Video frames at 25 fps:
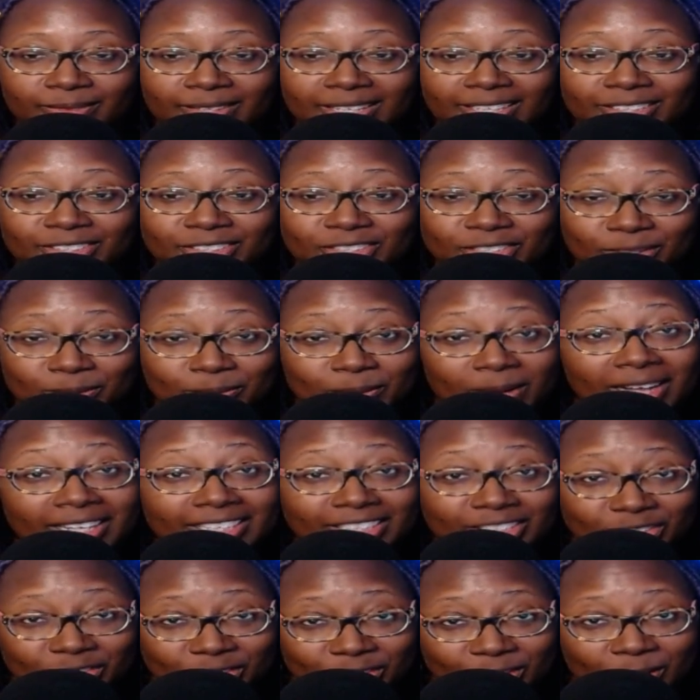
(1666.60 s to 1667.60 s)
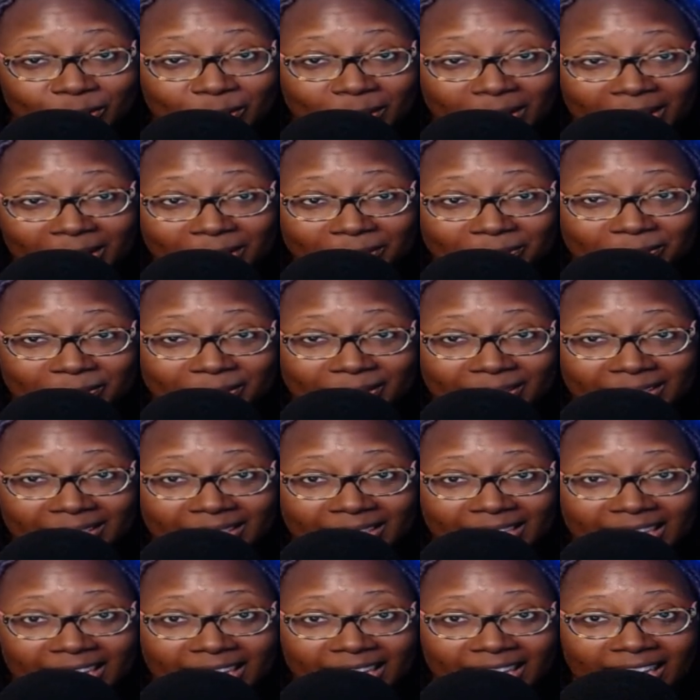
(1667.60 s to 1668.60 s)
Ji-won to show up.
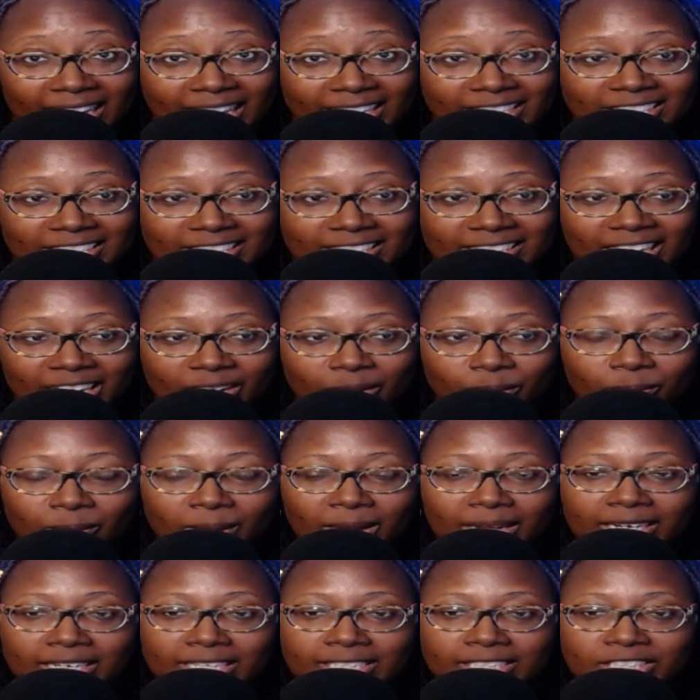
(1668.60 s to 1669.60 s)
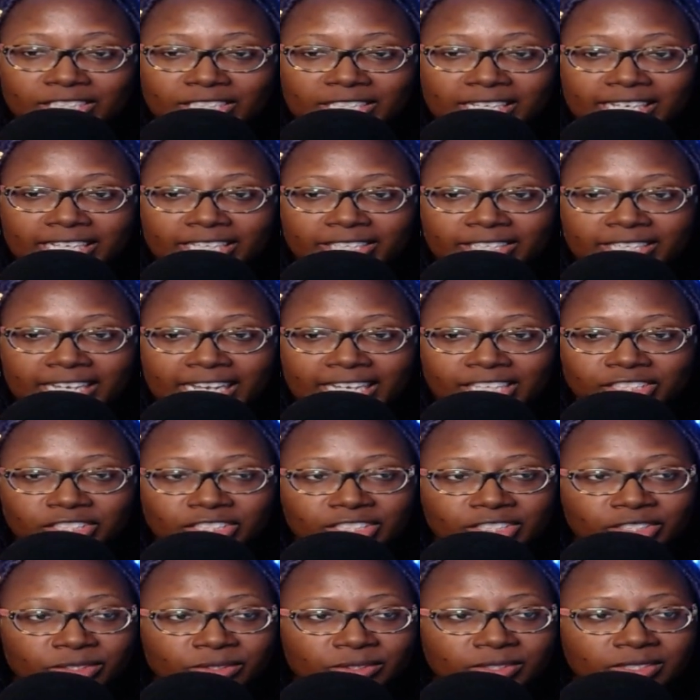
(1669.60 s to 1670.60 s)
And she's like, why isn't she here yet?
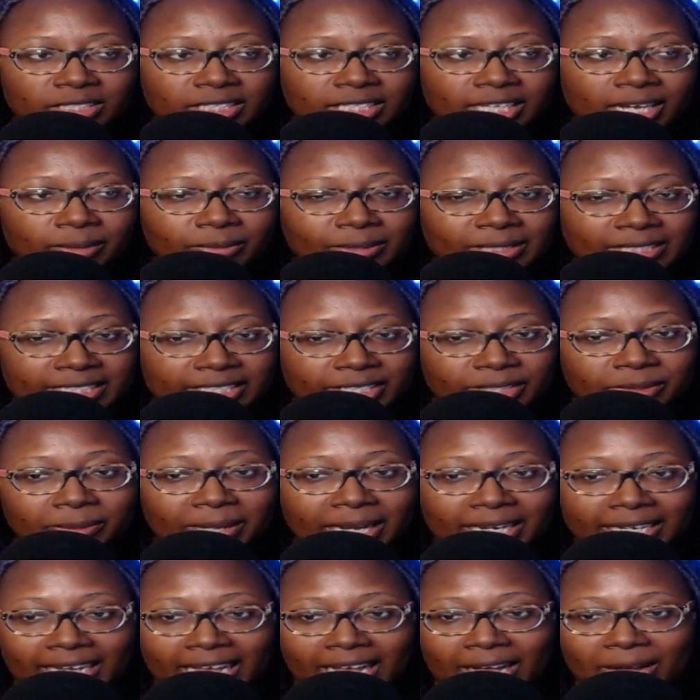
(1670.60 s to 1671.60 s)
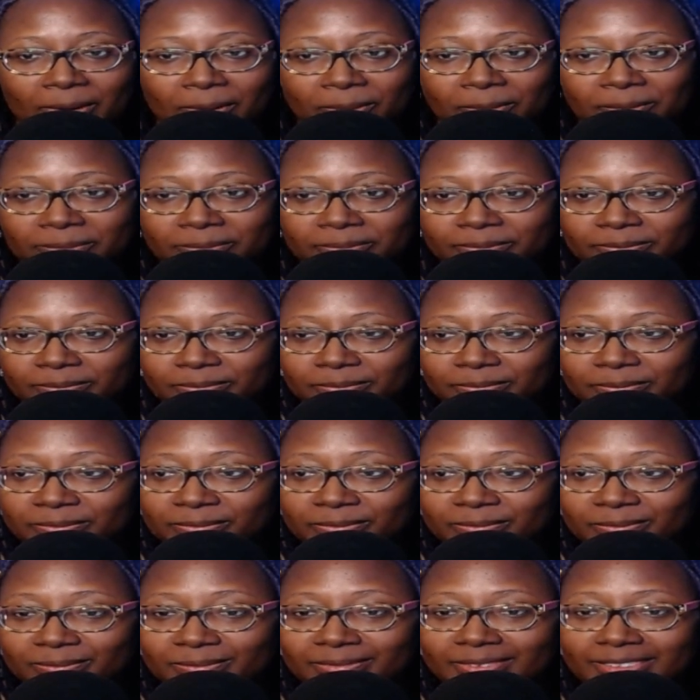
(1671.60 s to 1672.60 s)
She's usually always here by now.
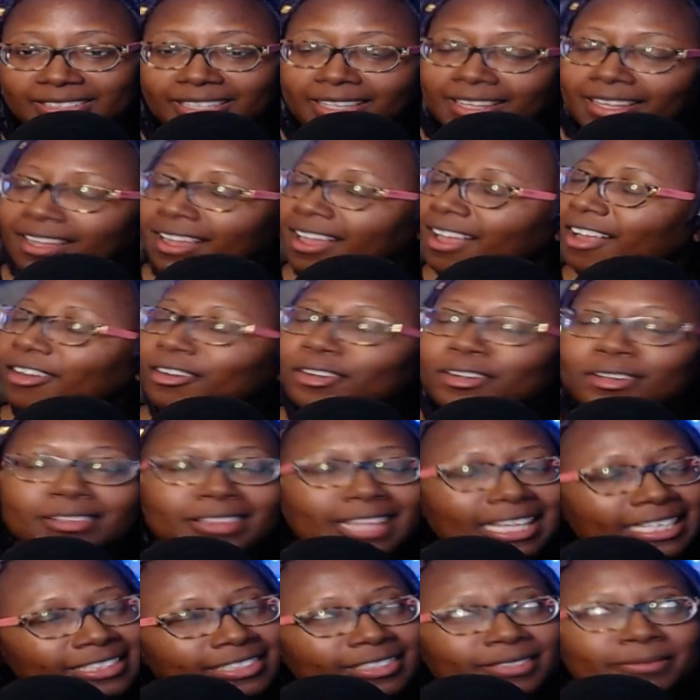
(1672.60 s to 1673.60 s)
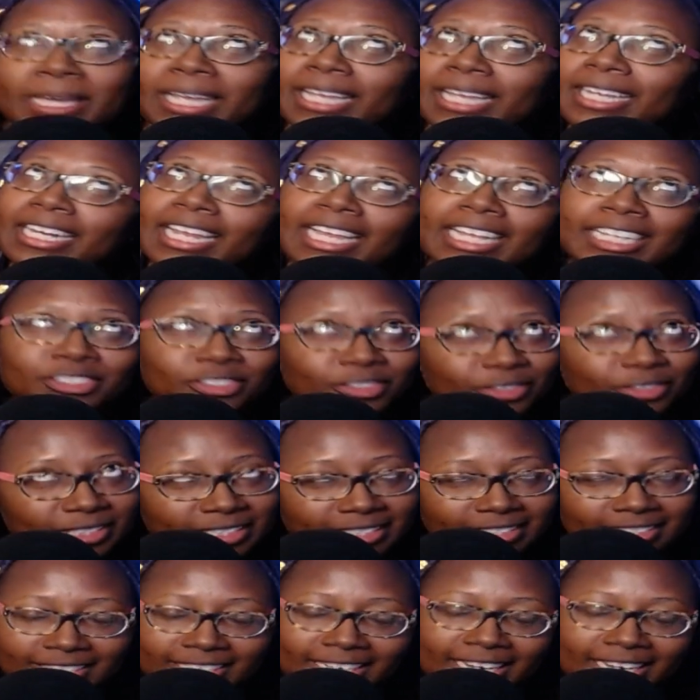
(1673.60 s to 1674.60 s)
Our girl likes to make an
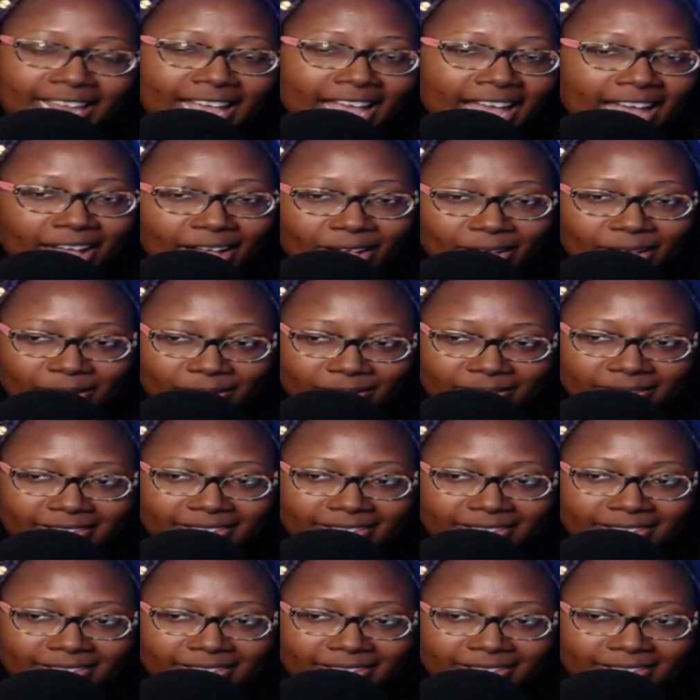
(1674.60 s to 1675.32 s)
entrance now.